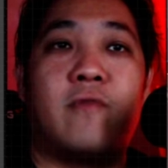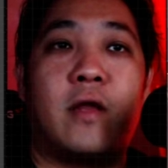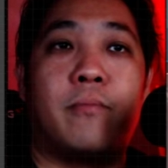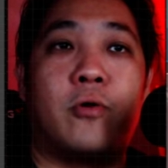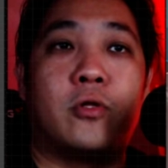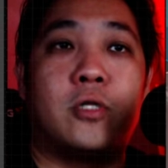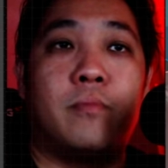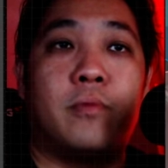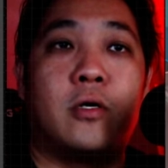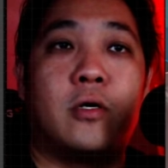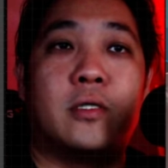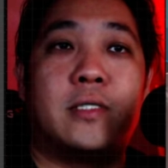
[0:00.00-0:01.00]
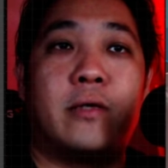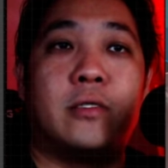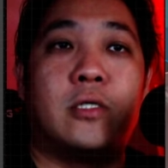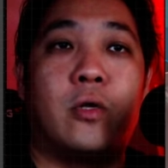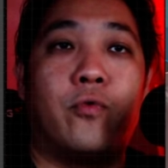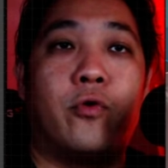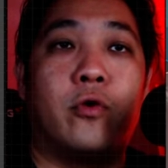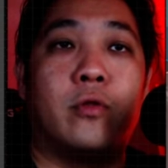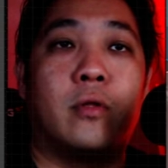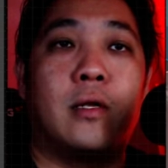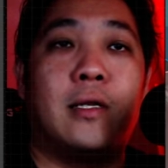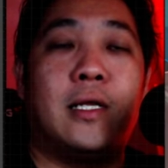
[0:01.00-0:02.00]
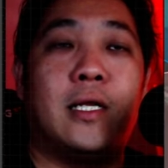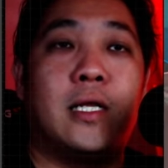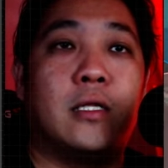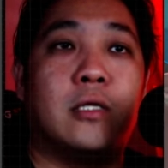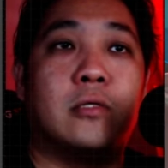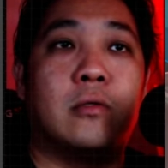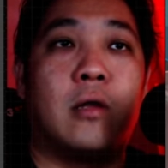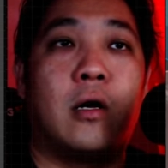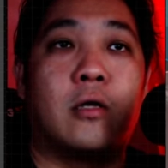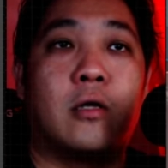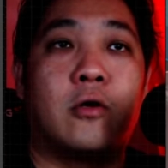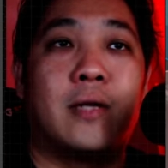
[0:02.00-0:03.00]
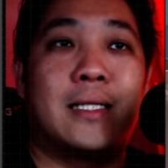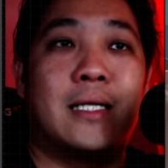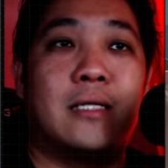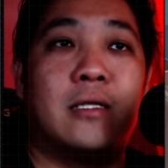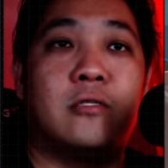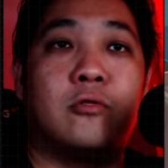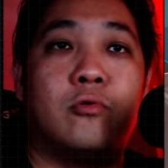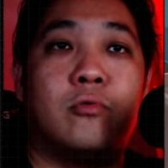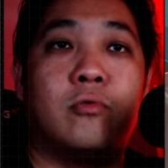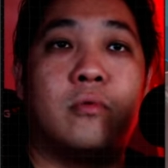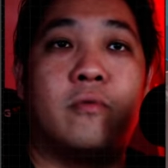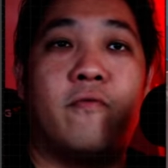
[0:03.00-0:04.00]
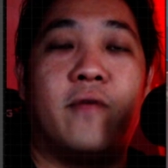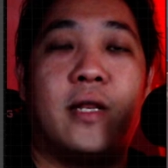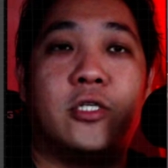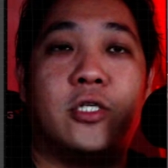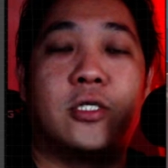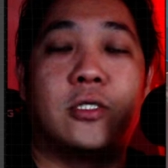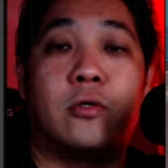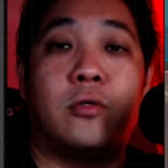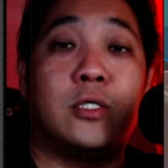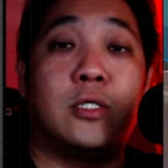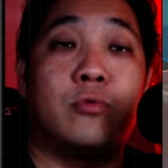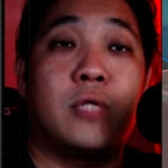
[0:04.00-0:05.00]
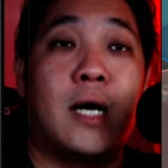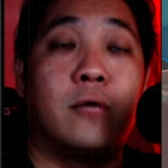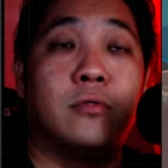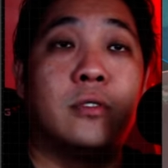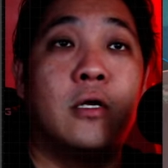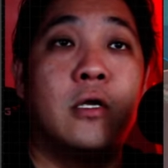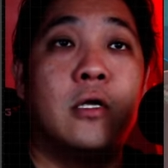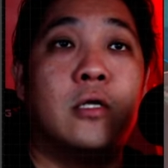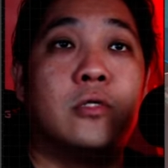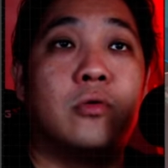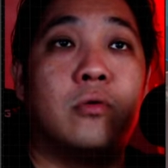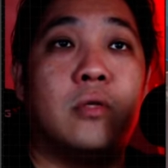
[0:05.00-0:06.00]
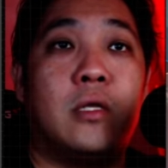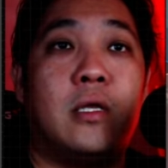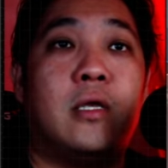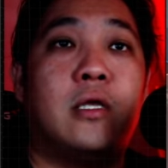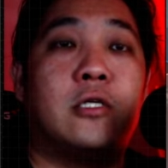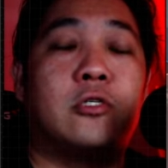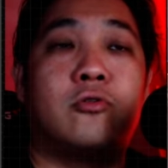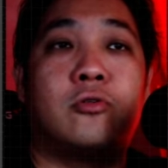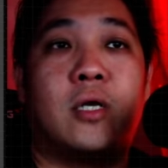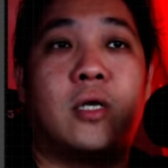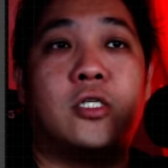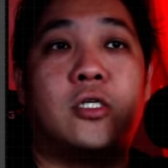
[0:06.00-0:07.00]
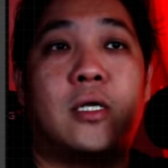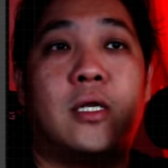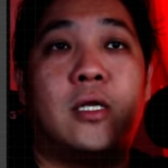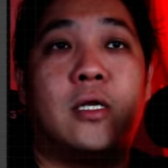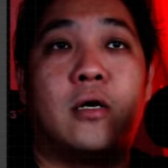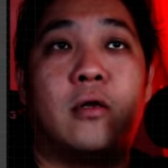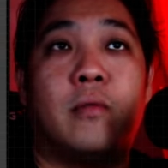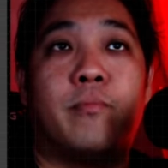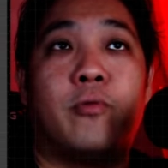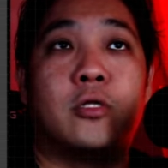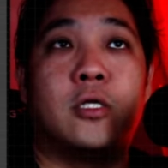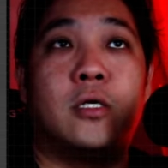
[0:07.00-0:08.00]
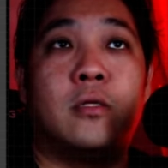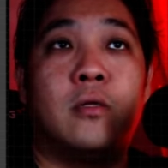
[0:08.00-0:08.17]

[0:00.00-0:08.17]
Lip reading: important because there is a road leading this, connecting these two villages or these two towns. So it is strategically important